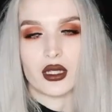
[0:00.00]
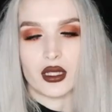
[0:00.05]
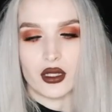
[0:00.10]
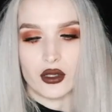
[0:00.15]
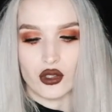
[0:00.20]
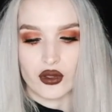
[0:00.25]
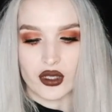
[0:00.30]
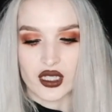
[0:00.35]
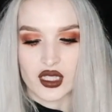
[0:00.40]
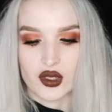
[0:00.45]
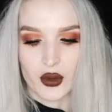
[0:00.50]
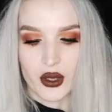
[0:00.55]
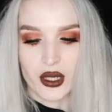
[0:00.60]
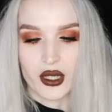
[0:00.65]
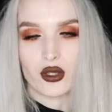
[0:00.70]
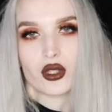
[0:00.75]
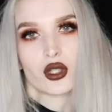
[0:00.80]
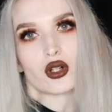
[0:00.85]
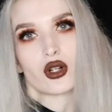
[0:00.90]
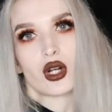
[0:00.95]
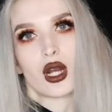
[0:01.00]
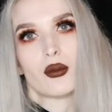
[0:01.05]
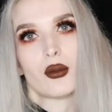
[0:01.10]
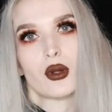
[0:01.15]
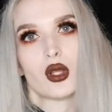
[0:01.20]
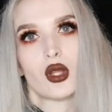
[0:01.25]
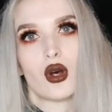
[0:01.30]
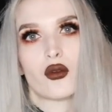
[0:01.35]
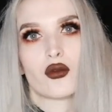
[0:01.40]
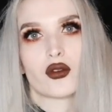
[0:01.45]
you can sprinkle the
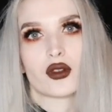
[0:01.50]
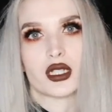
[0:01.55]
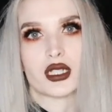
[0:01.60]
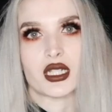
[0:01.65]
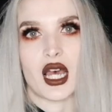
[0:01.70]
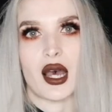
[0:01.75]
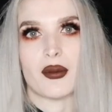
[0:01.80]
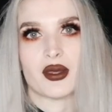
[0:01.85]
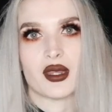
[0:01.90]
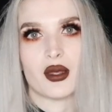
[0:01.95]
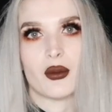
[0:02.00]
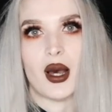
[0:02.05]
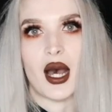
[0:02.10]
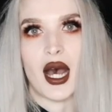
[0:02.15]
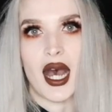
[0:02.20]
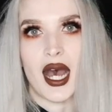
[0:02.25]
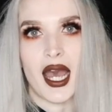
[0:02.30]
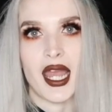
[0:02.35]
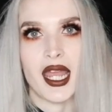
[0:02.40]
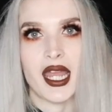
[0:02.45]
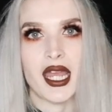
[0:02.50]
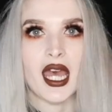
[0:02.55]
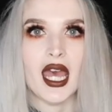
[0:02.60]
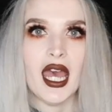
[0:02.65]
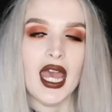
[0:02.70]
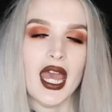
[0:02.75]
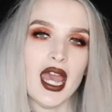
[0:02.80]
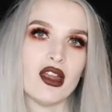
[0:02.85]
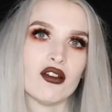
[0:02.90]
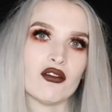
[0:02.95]
crumble over the top of the pie
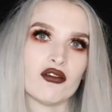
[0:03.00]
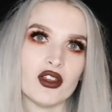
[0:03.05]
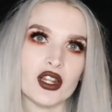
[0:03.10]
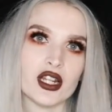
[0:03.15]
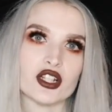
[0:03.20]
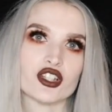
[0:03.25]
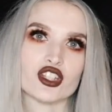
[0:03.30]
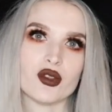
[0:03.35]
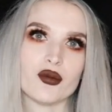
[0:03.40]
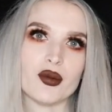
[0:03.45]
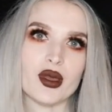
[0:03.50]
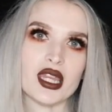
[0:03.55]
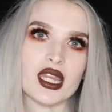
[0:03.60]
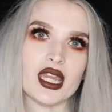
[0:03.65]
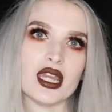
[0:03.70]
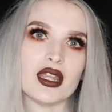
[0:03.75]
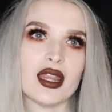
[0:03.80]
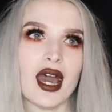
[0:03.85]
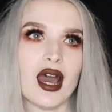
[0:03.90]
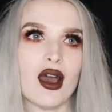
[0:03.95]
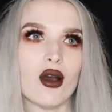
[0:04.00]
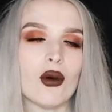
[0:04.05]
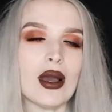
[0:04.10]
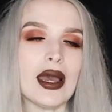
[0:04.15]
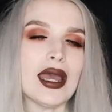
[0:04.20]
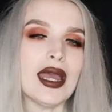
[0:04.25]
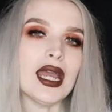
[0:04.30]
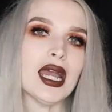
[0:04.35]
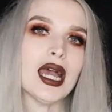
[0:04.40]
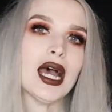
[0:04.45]
and finish the baking that
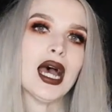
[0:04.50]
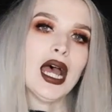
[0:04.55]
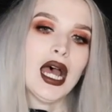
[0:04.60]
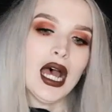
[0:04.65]
way,